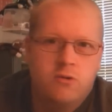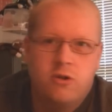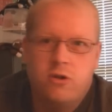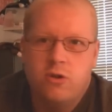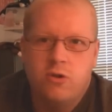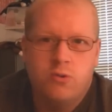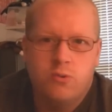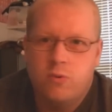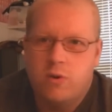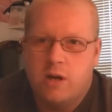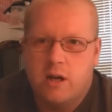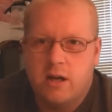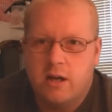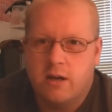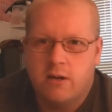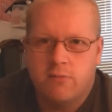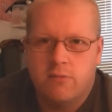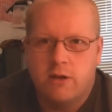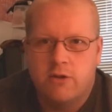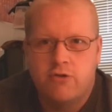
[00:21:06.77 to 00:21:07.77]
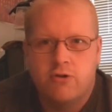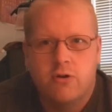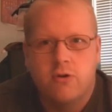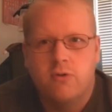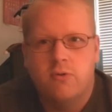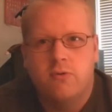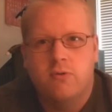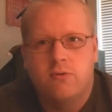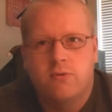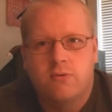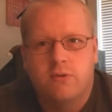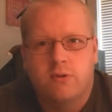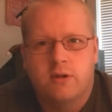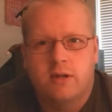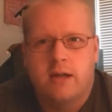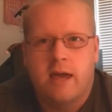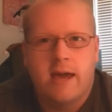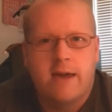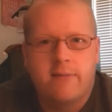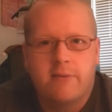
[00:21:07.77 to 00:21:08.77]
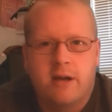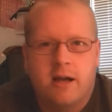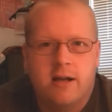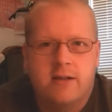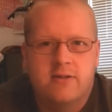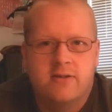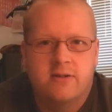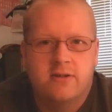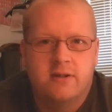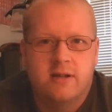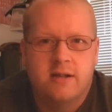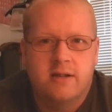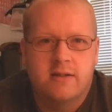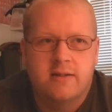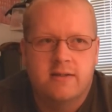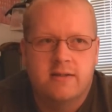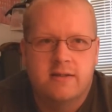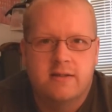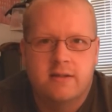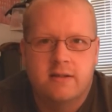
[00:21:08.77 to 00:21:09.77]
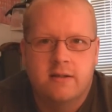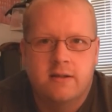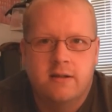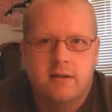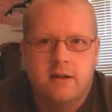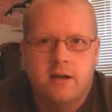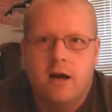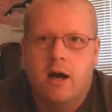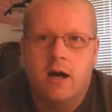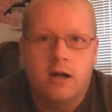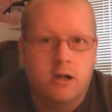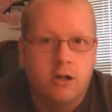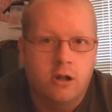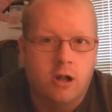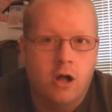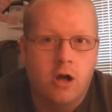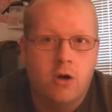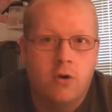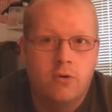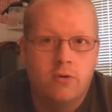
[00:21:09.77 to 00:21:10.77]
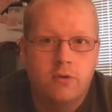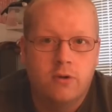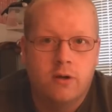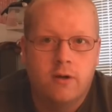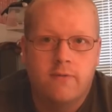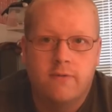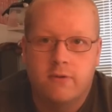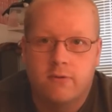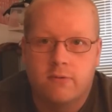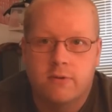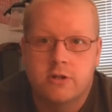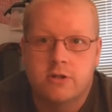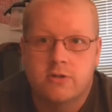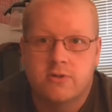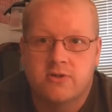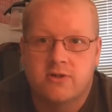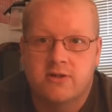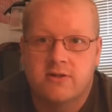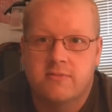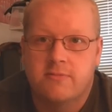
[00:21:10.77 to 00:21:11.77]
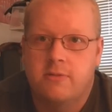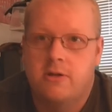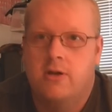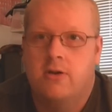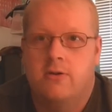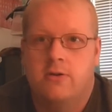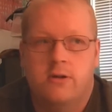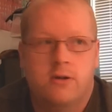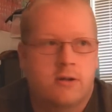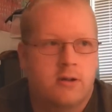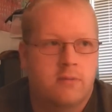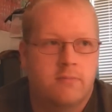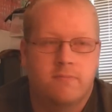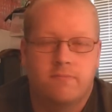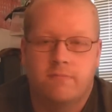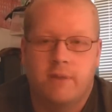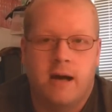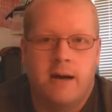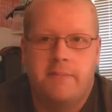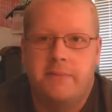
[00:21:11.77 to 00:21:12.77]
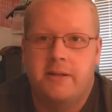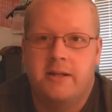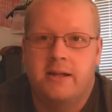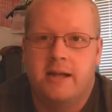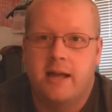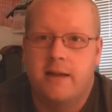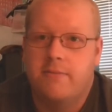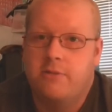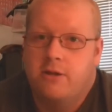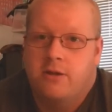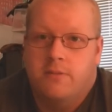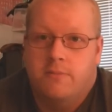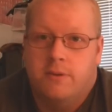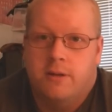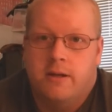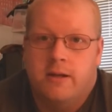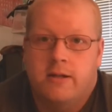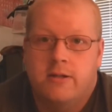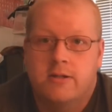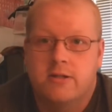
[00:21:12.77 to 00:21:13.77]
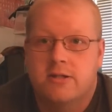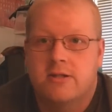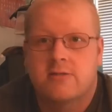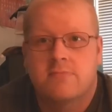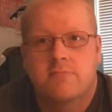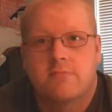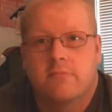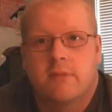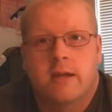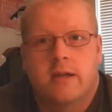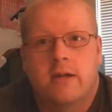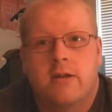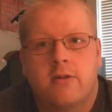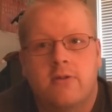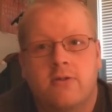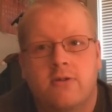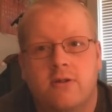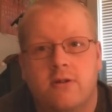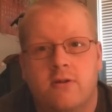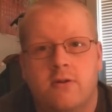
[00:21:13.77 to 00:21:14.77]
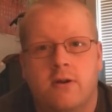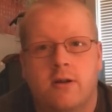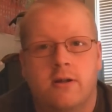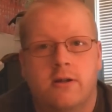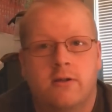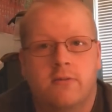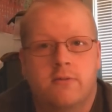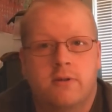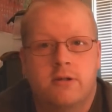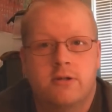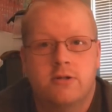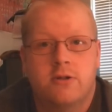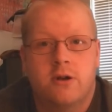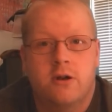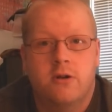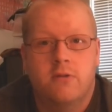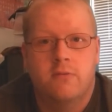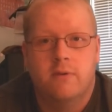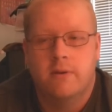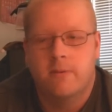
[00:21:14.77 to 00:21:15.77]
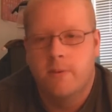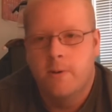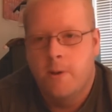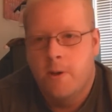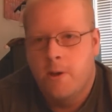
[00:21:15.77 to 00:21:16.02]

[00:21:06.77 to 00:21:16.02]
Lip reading: new retro game console that's a clone of an original system. You can pop in a game, you can play it just like you used to do on the original hardware.